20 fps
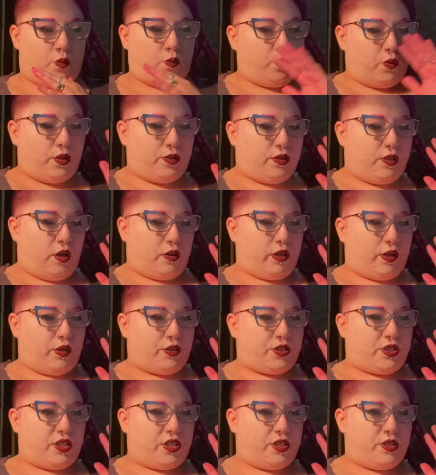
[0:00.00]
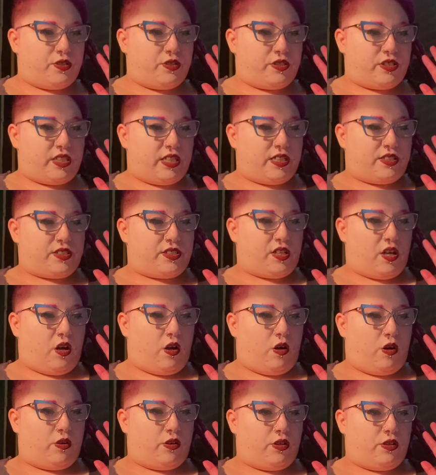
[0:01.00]
I'm going to use this
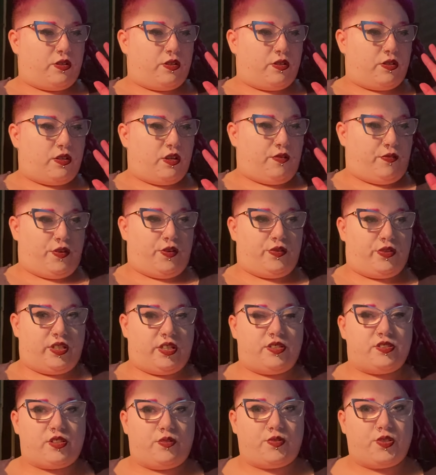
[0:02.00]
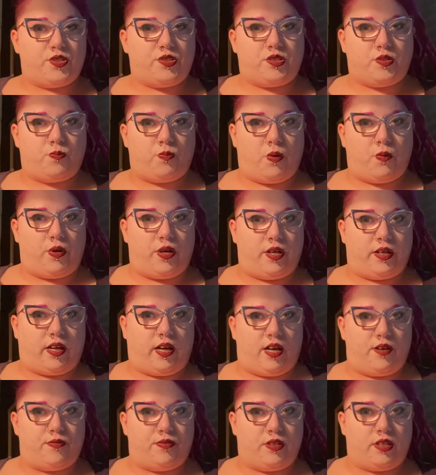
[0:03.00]
on a few things. I've just done my
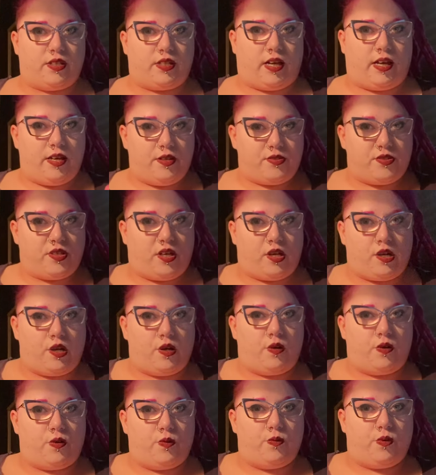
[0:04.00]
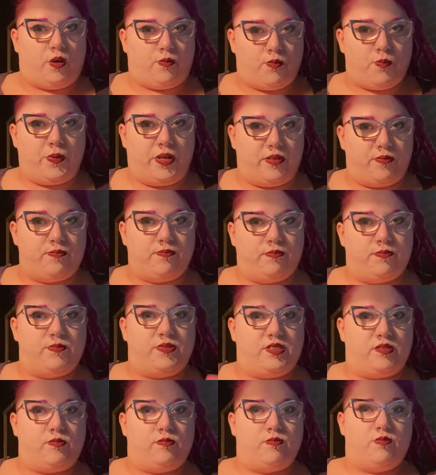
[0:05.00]
workout for the day, so I'm a bit,
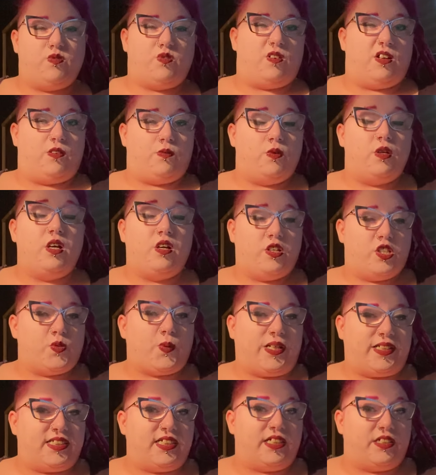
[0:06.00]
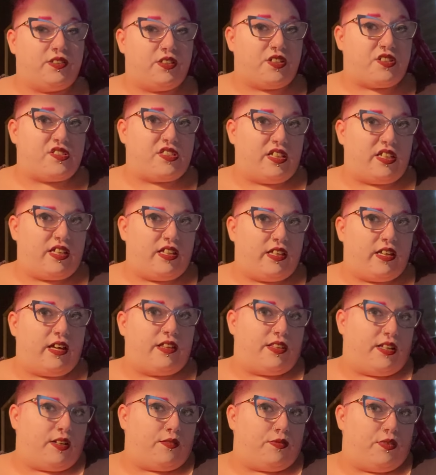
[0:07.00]
sweaty, not stinky
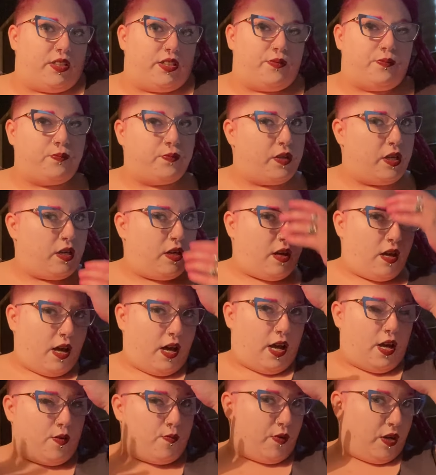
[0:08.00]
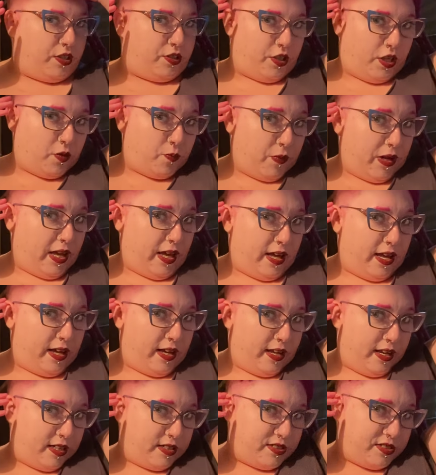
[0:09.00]
yet, thankfully. I dyed my hair
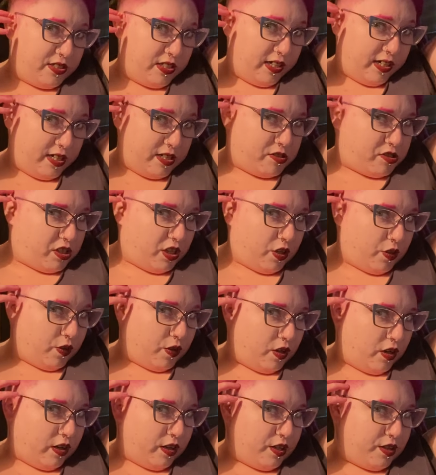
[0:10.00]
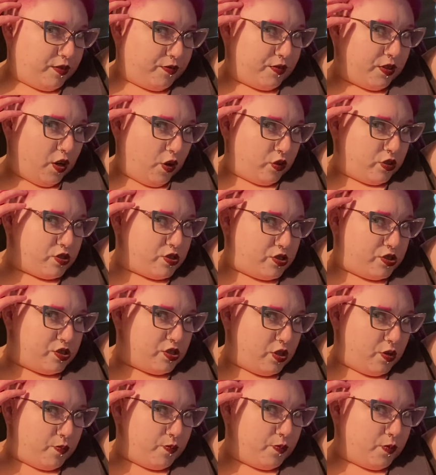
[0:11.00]
yesterday, so I've got
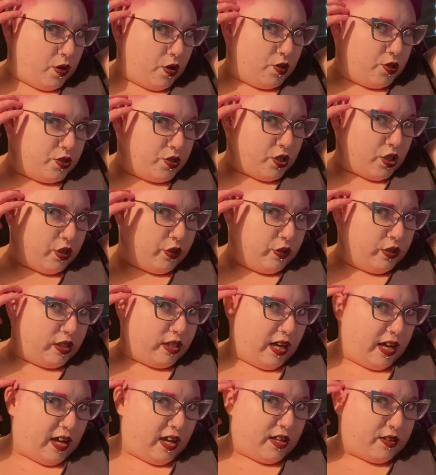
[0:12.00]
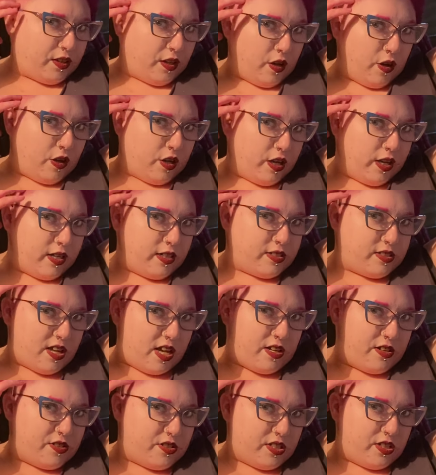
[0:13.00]
some undercut there that I
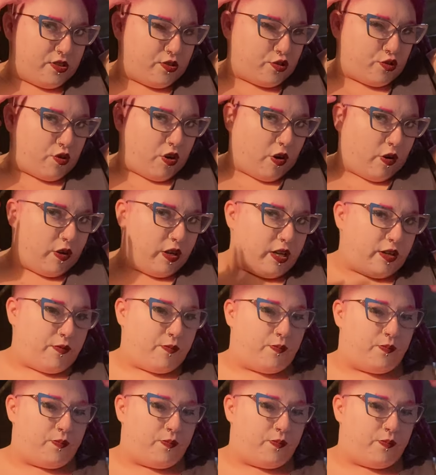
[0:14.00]
intend to try.